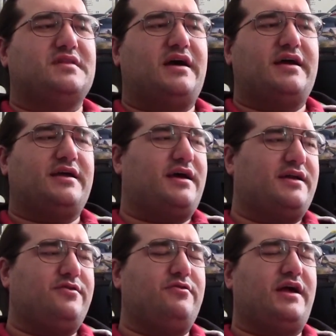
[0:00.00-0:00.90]
I
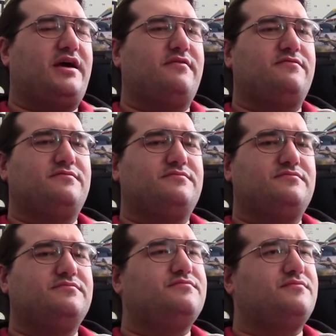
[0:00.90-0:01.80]
do have,
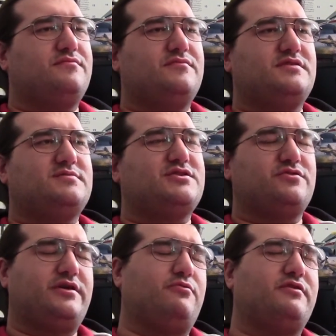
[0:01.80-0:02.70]

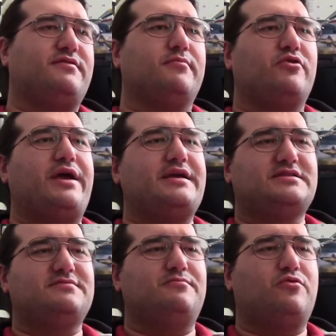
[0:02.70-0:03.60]
especially with the
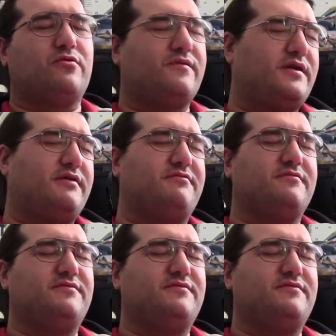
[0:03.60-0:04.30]
breaks, more than enough